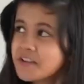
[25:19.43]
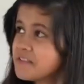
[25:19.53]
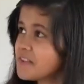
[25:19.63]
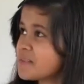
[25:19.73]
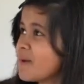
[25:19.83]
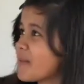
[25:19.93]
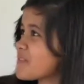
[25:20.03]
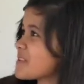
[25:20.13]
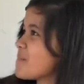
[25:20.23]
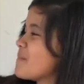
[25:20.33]
This mouth
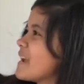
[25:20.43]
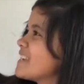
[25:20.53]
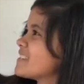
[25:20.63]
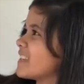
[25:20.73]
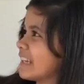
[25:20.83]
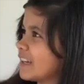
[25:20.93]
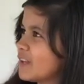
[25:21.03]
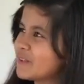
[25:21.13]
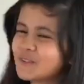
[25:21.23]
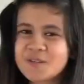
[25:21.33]
is amazing.
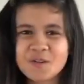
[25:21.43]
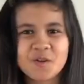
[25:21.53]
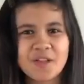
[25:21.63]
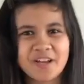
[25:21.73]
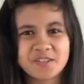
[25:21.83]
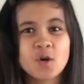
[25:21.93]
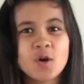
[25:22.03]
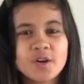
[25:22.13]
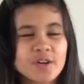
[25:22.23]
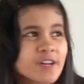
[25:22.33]
Look at all that
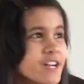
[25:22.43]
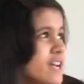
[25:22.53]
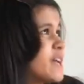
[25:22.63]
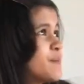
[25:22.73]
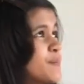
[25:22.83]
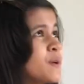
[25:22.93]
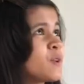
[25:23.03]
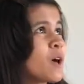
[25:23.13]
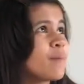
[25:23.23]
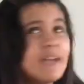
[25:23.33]
tartar and
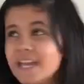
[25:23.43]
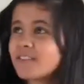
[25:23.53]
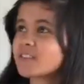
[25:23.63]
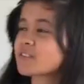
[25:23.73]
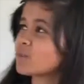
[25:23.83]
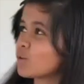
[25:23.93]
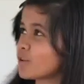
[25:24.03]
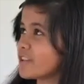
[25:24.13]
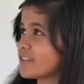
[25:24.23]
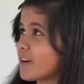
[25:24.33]
buildup in this
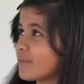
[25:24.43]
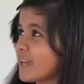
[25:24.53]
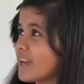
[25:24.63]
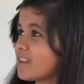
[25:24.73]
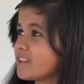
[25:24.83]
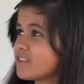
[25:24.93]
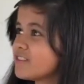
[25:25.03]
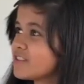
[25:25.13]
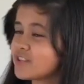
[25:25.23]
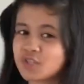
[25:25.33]
glorious gum canyon.
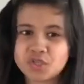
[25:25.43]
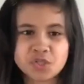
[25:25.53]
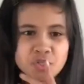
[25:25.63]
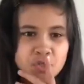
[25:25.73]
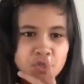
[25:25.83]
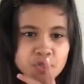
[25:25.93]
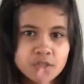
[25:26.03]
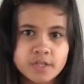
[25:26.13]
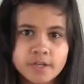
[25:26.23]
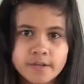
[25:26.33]
Shh,
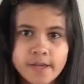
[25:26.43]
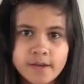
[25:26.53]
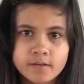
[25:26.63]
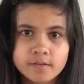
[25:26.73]
do you hear that?